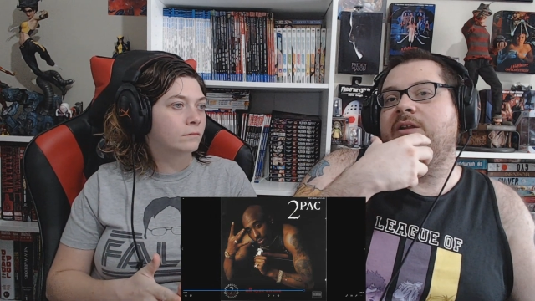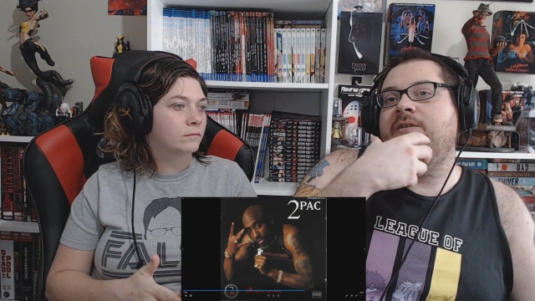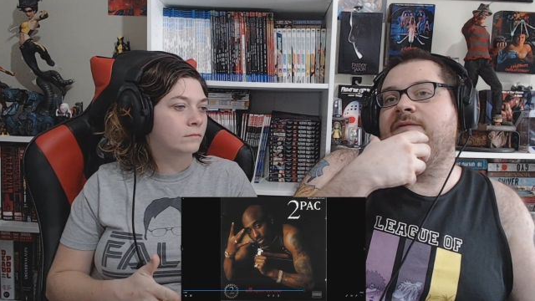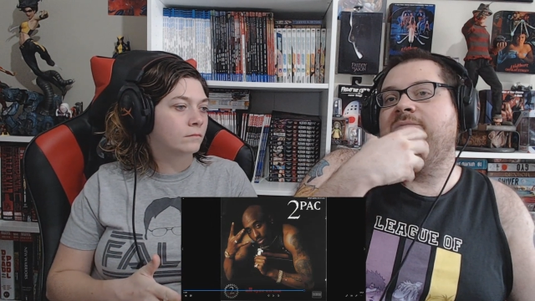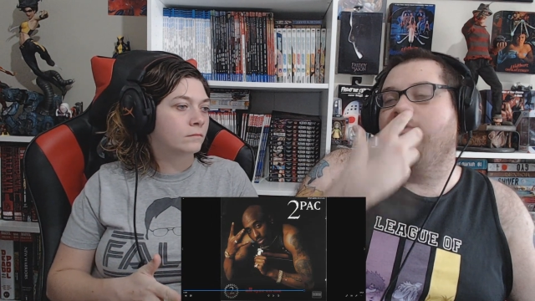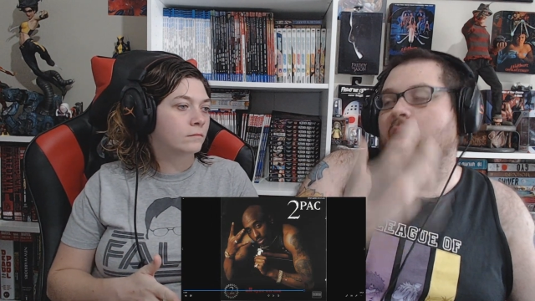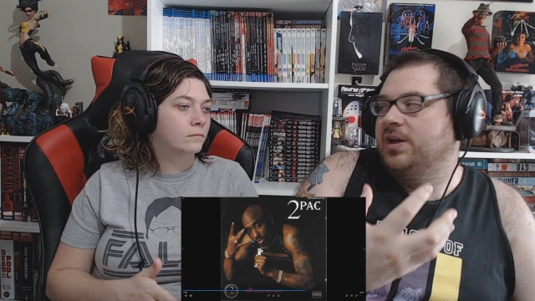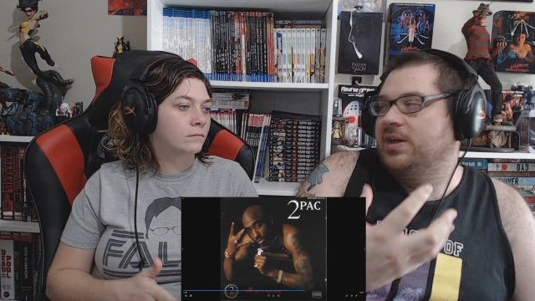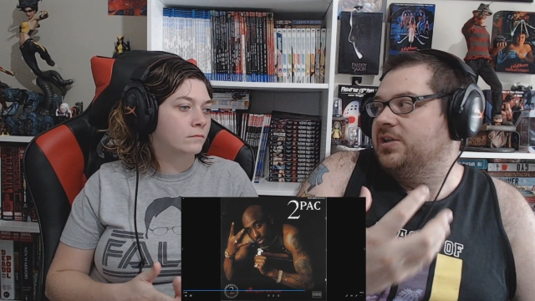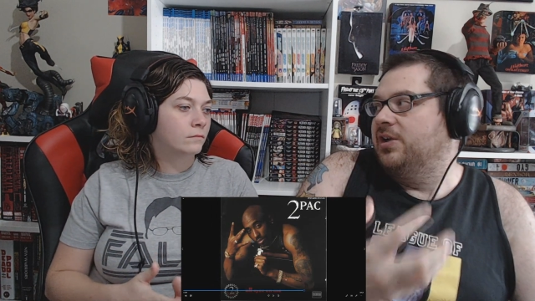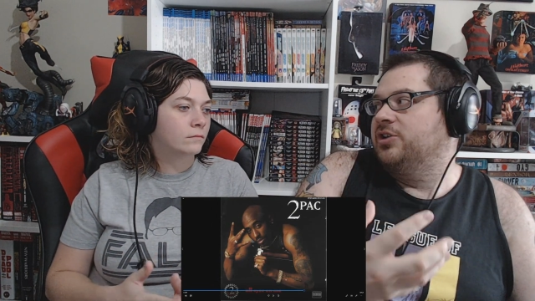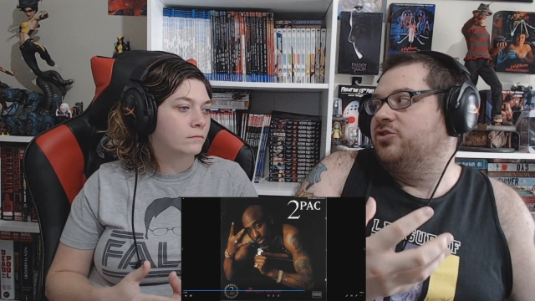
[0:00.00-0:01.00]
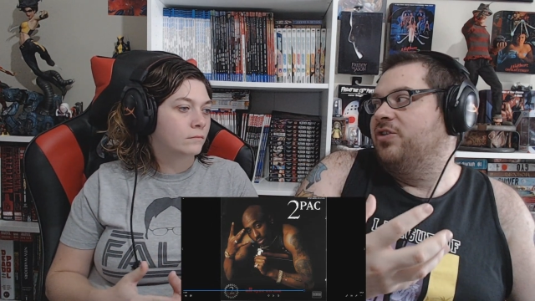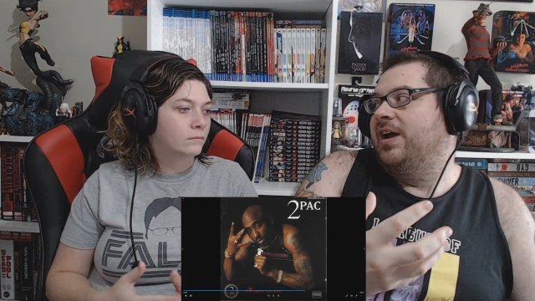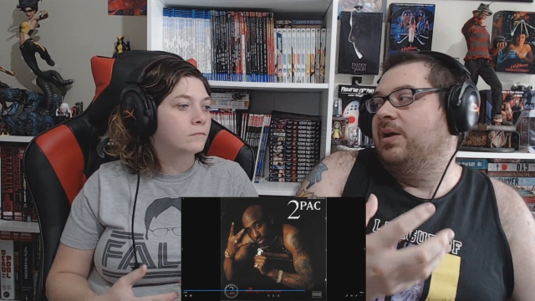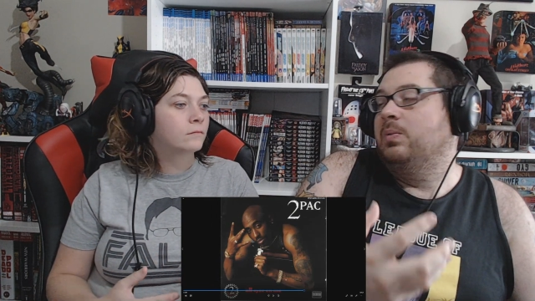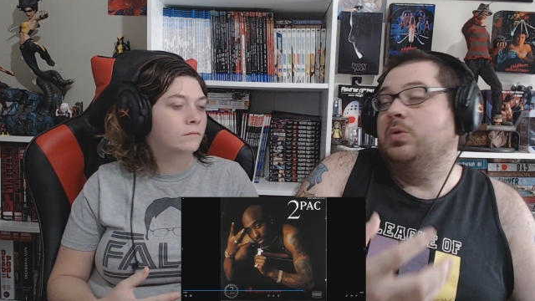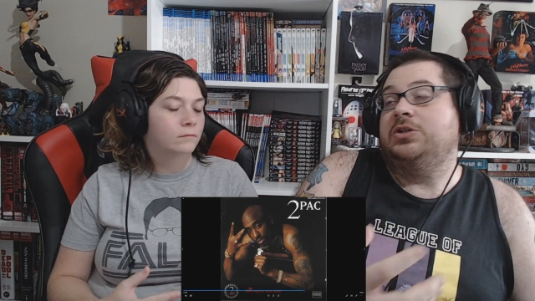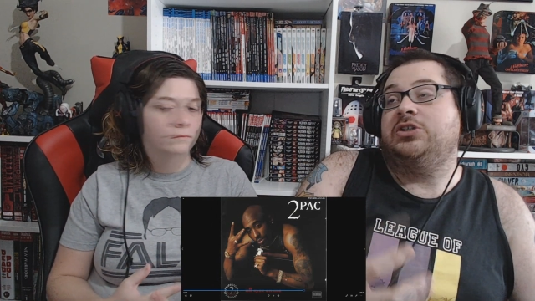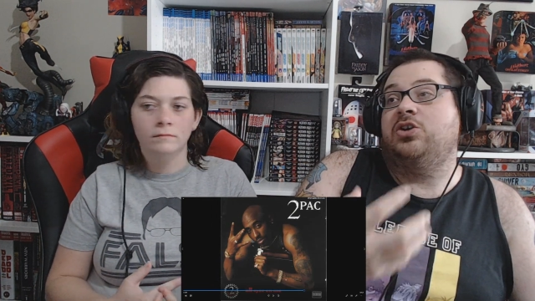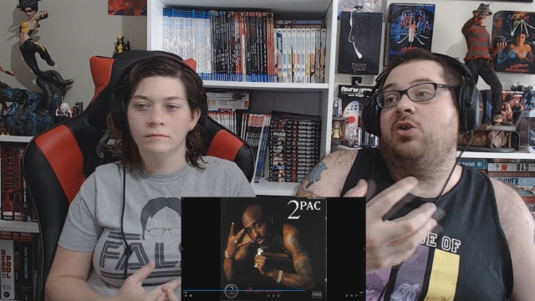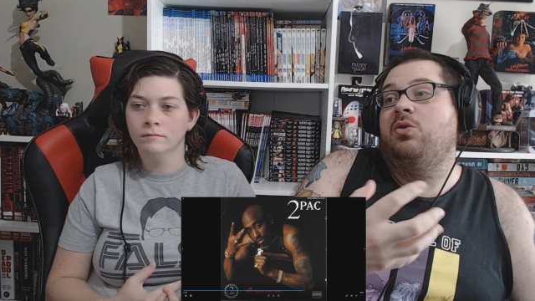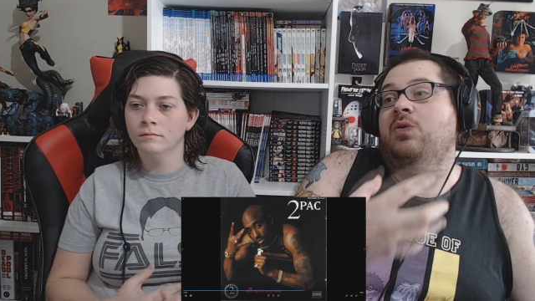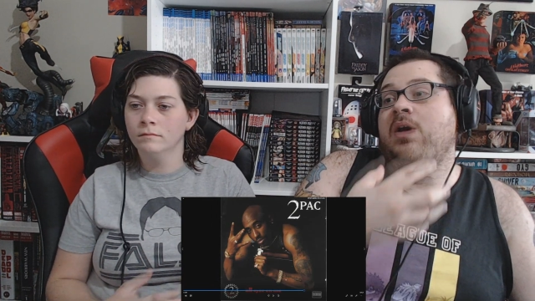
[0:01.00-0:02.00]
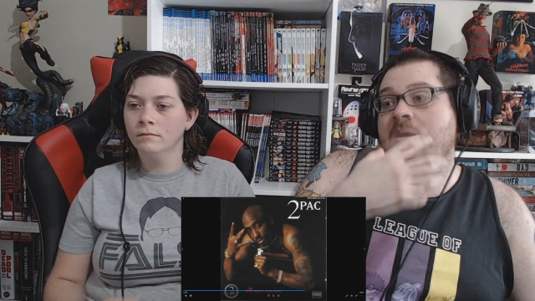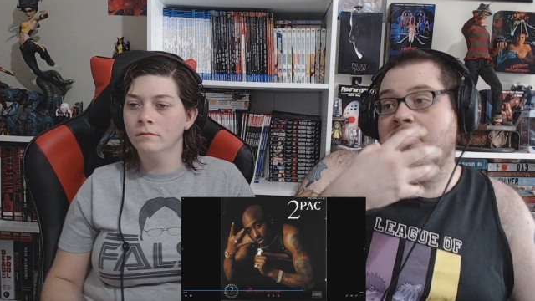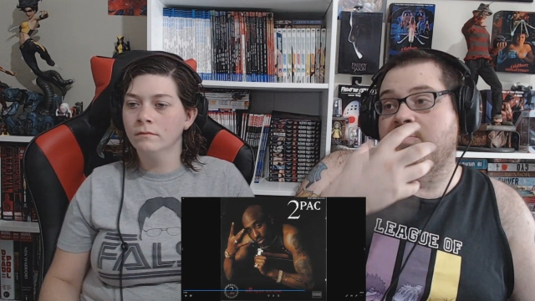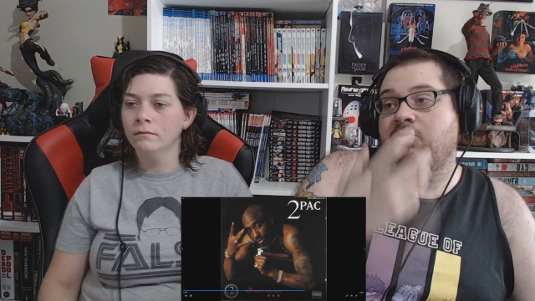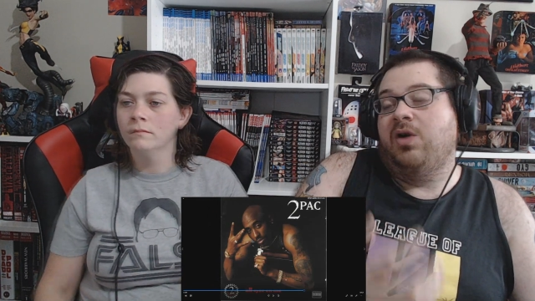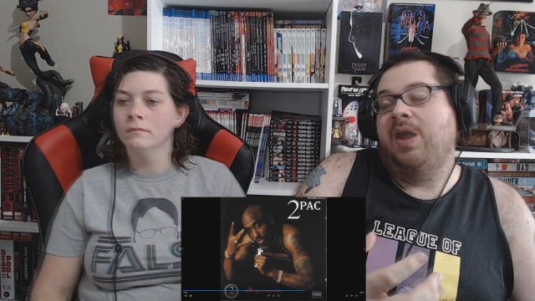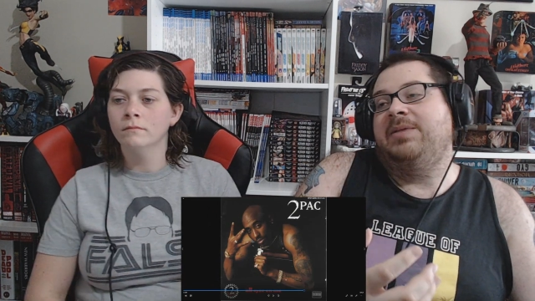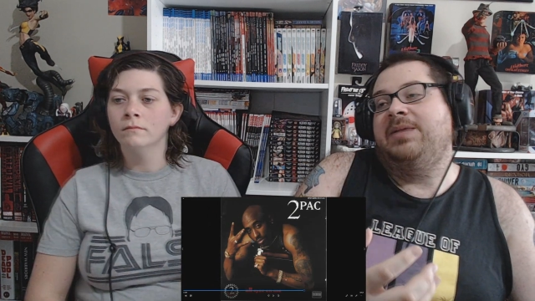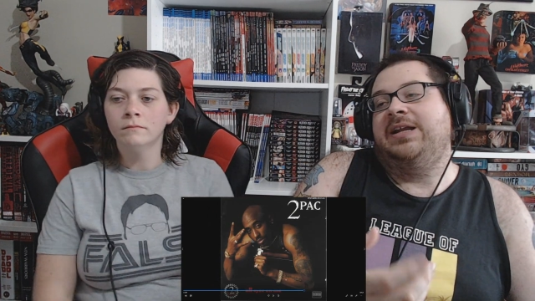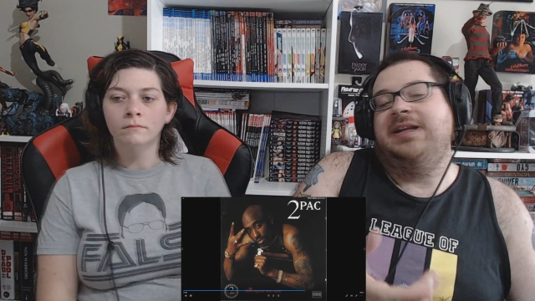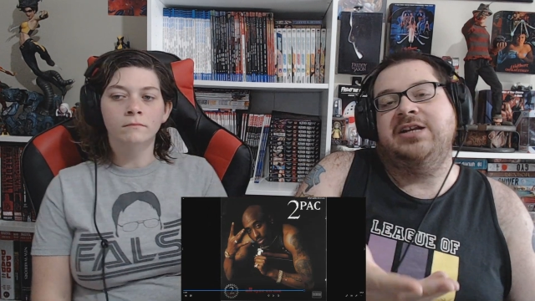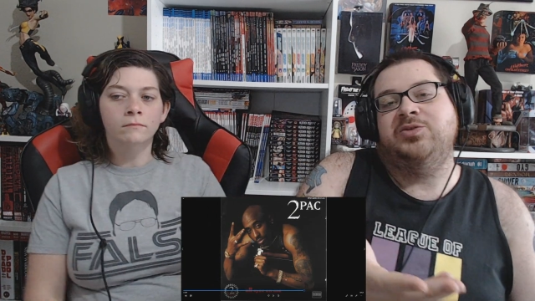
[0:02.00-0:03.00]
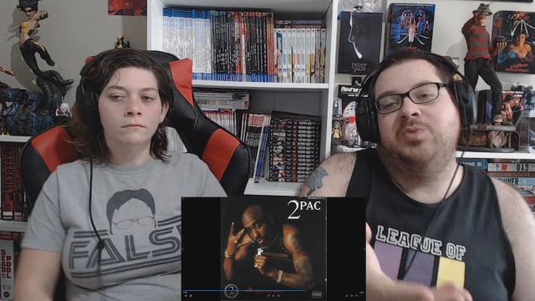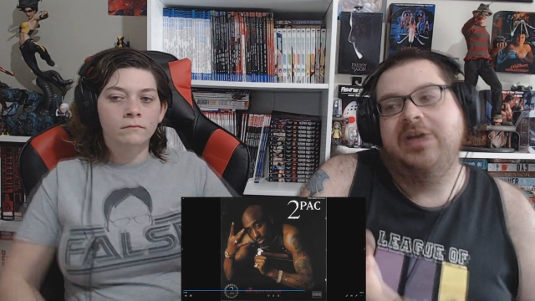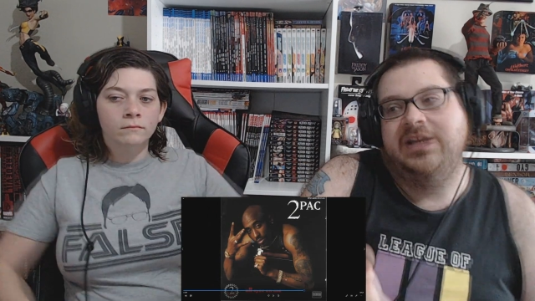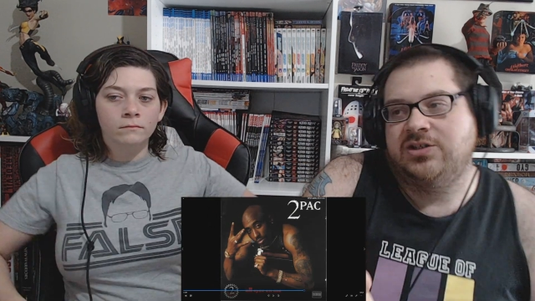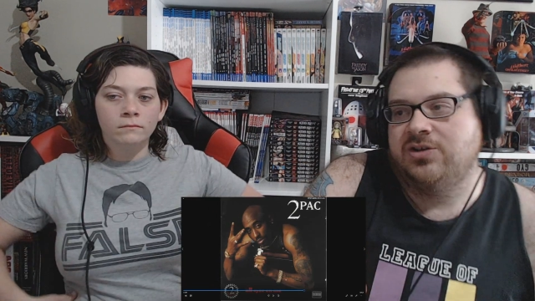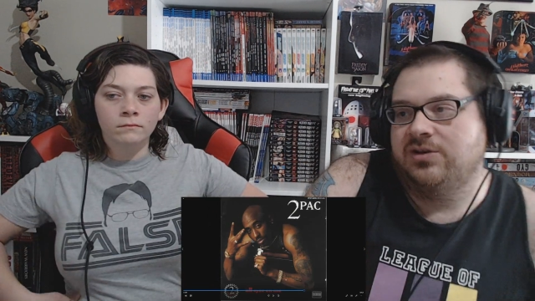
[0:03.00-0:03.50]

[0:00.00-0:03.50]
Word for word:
Speaker 1: voice on a track was so prominent. That's why this